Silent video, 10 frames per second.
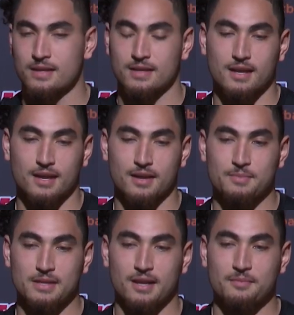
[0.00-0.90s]
Yeah, I
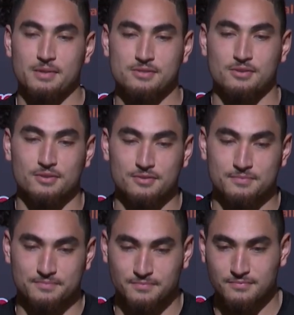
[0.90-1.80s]
mean, I've been told
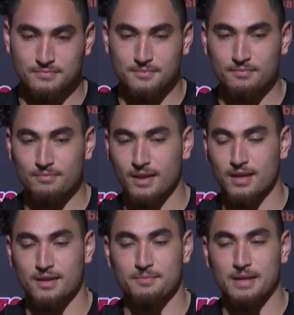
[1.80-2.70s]

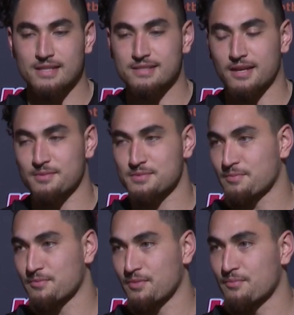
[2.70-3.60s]
many times
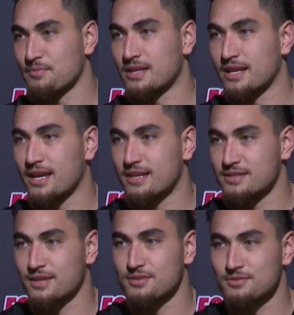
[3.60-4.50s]
I'm really ahead of
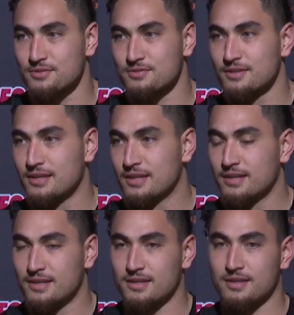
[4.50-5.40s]
schedule
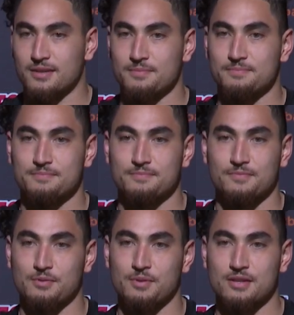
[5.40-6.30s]

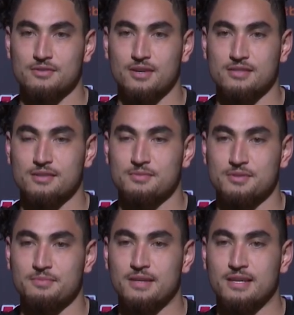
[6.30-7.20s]
for where the triceps
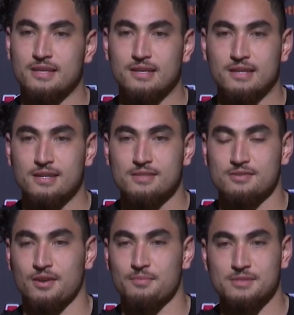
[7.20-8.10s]
should be.
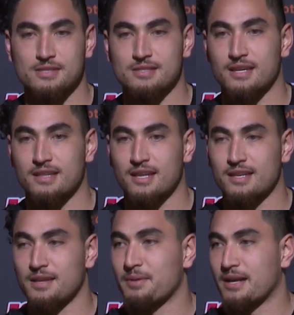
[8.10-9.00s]
So I'm just taking that
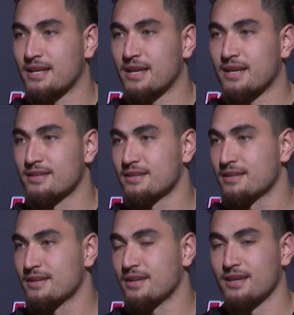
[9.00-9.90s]
day by day
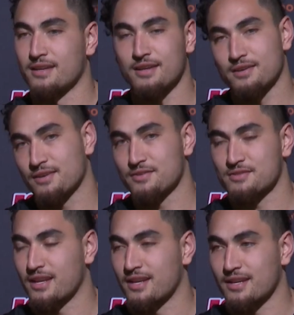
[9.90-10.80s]
and
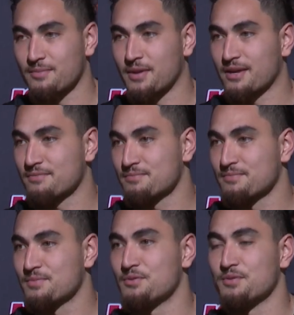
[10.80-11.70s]
understanding I'm not
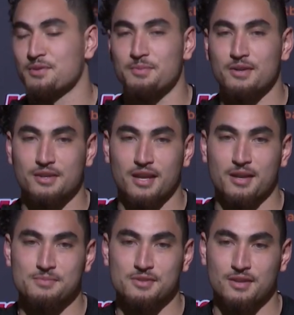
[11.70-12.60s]
doing the bowl
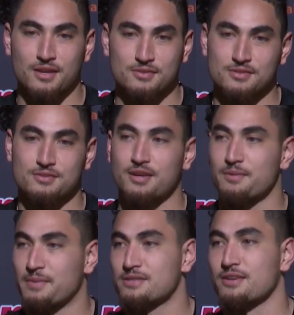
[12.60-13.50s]
game. So now just trying to
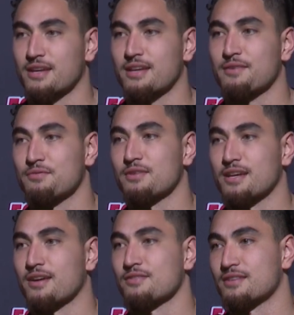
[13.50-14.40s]
make sure I can get fully
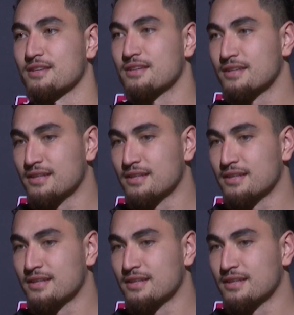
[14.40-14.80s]
healthy